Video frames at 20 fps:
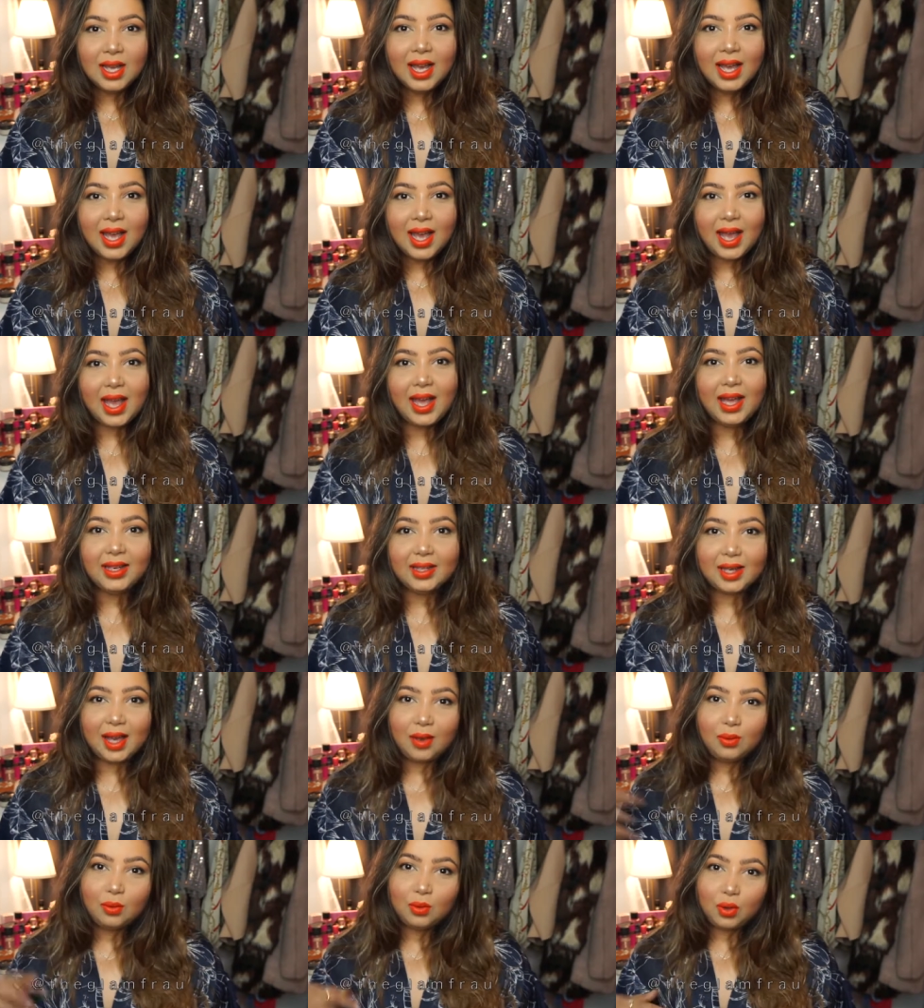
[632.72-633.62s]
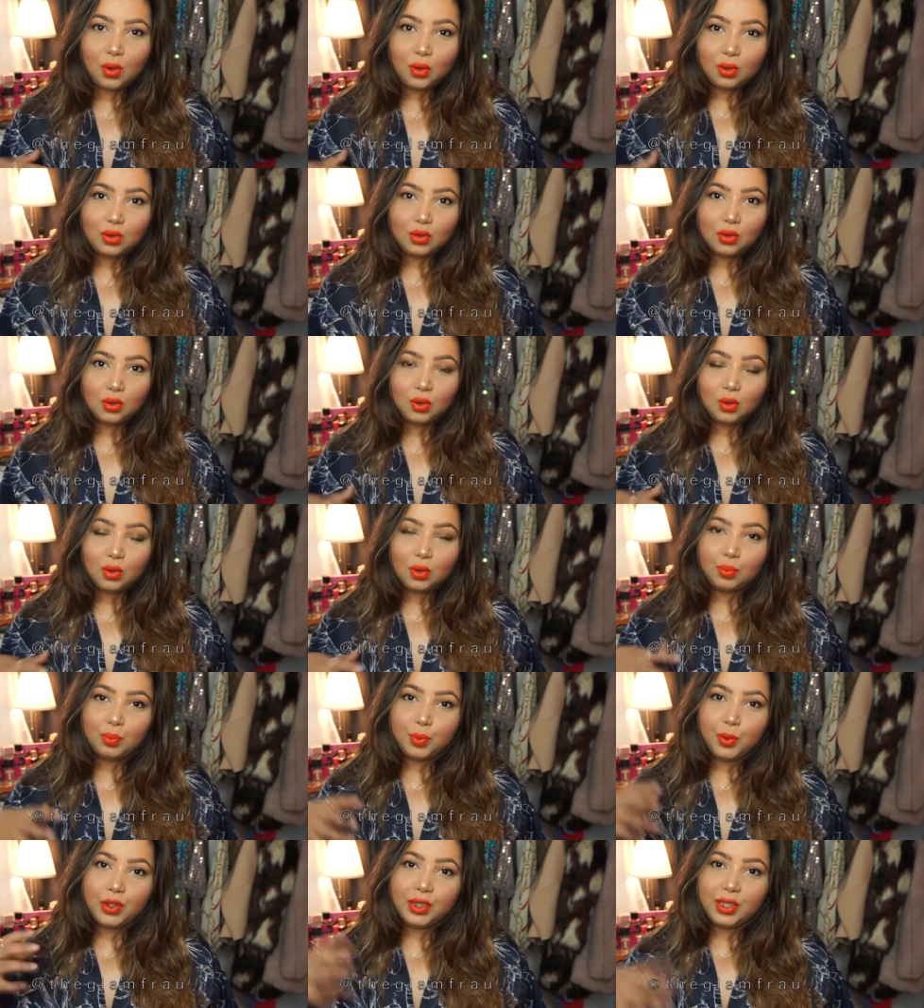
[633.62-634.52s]
and I would also
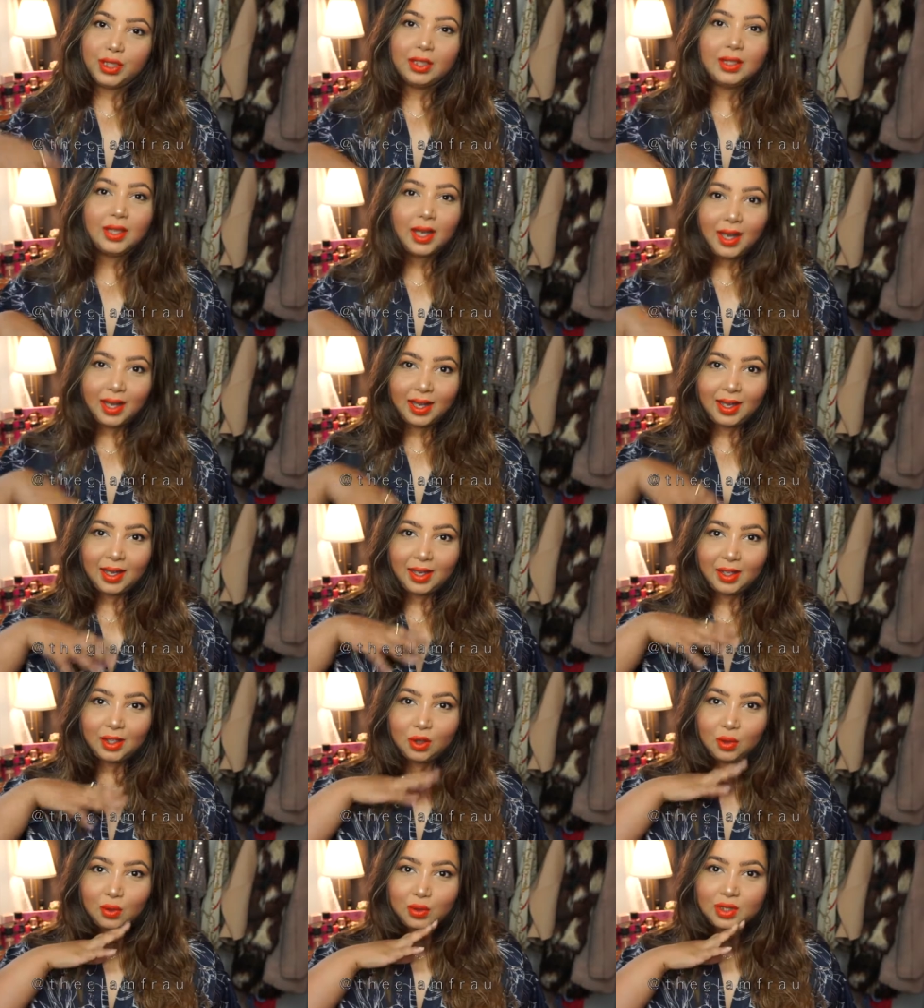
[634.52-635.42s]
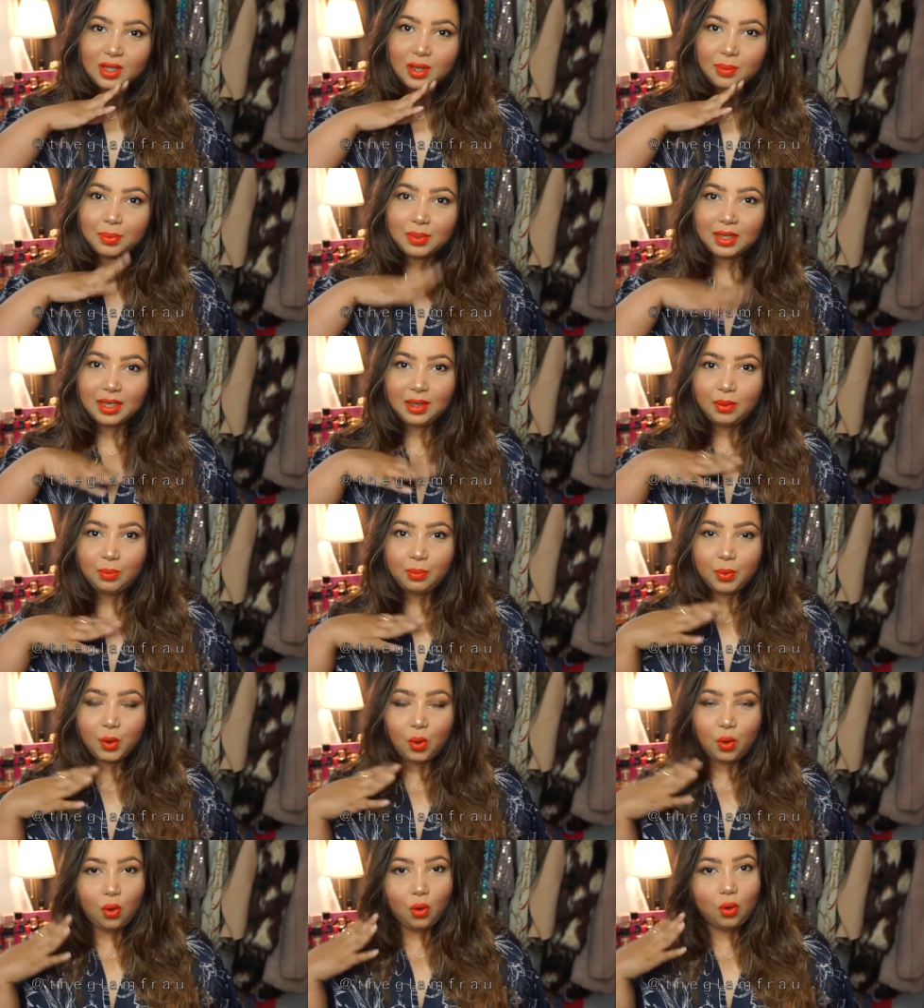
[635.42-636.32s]
put in a close-up clip
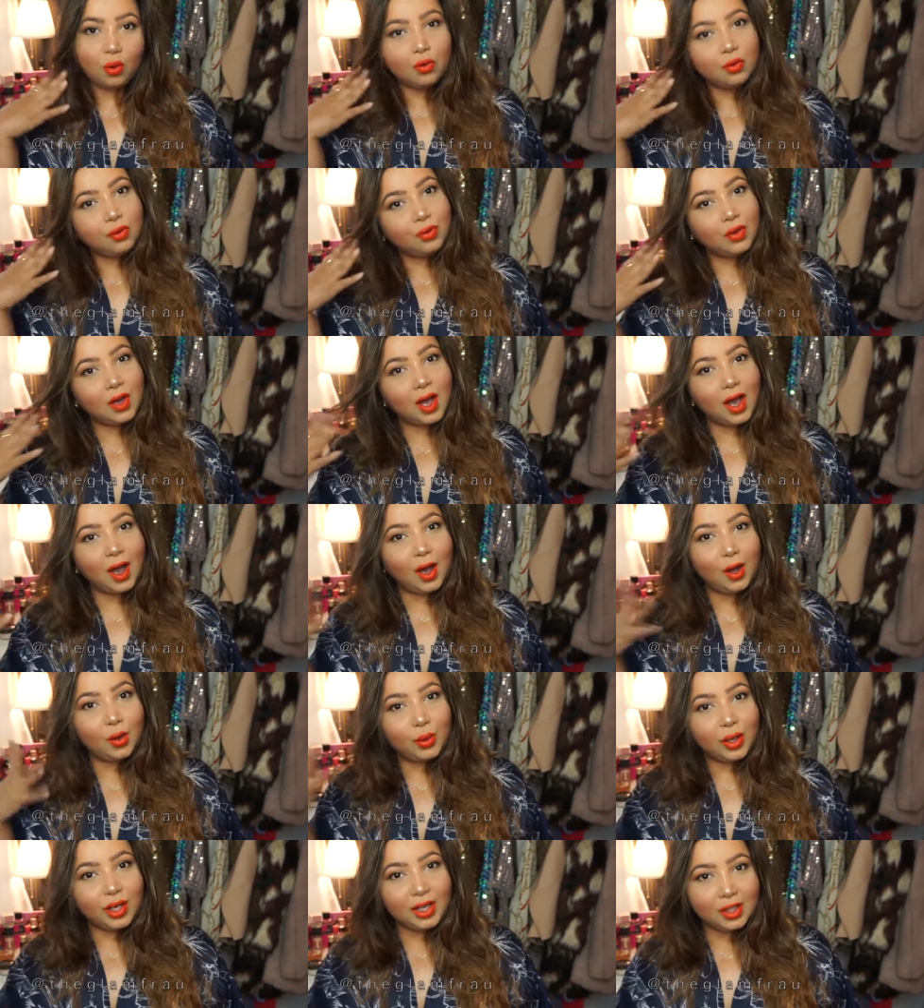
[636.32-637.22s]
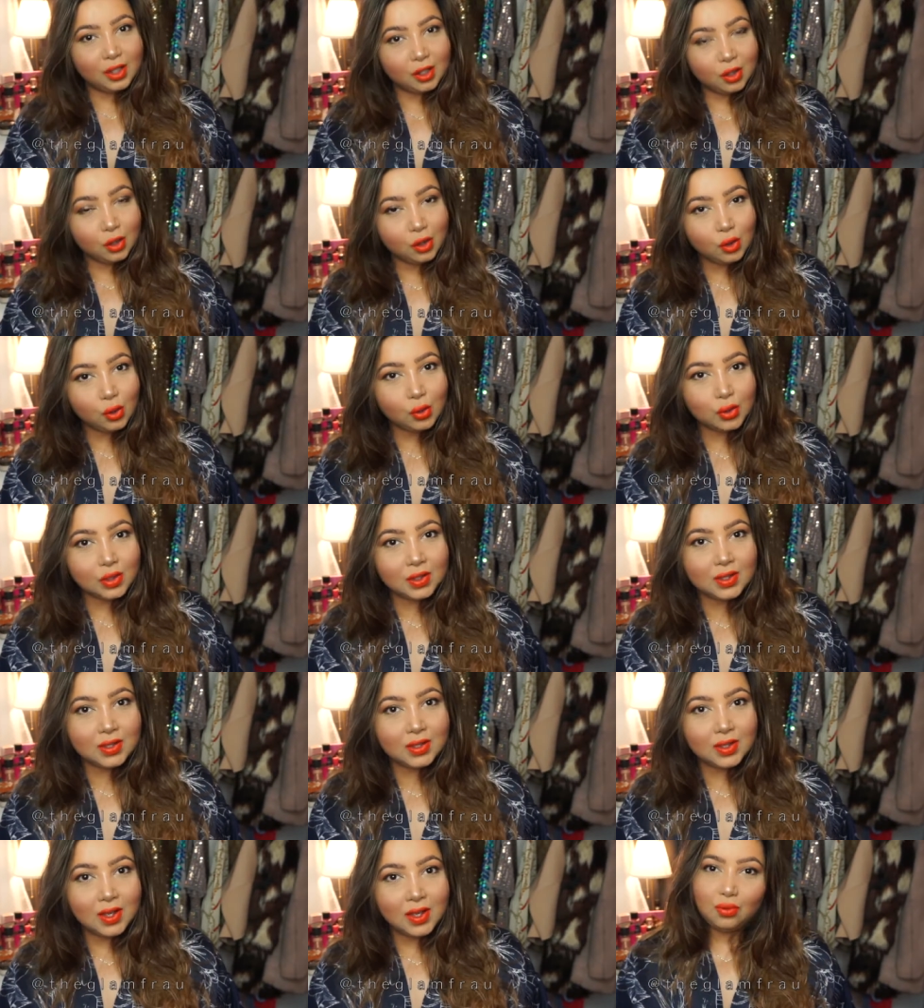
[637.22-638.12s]
of how it
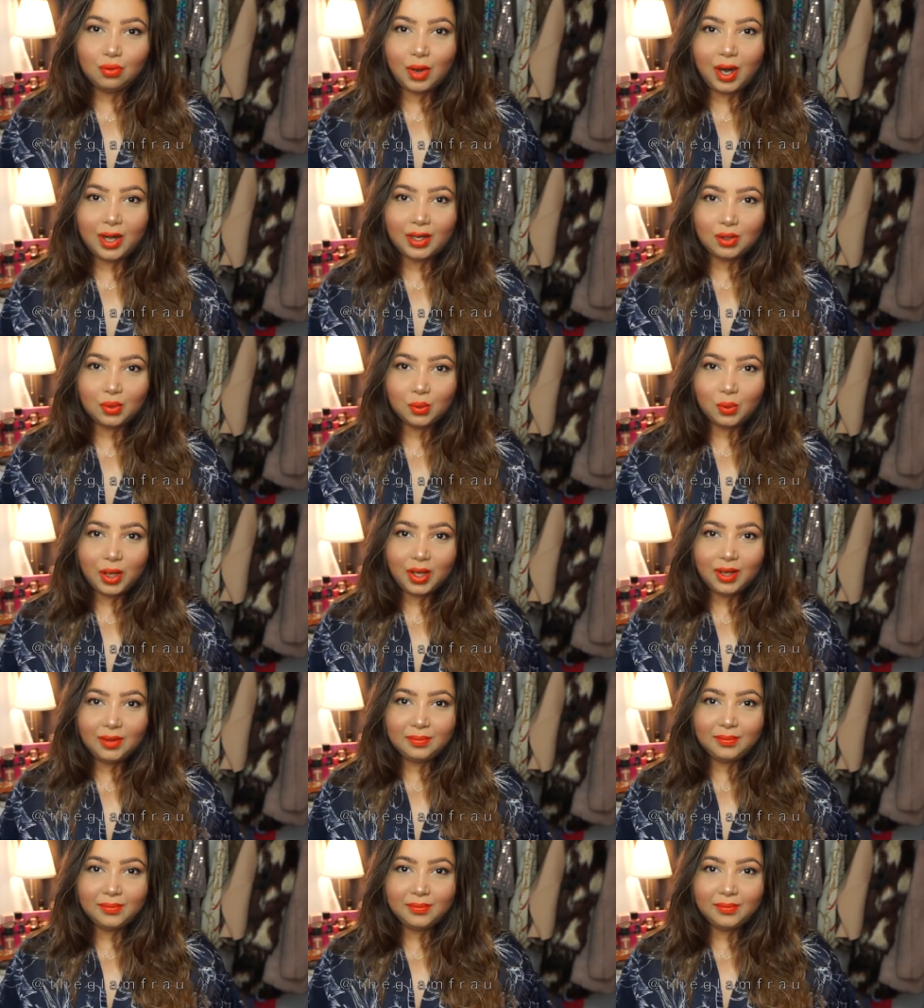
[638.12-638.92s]
looks right away.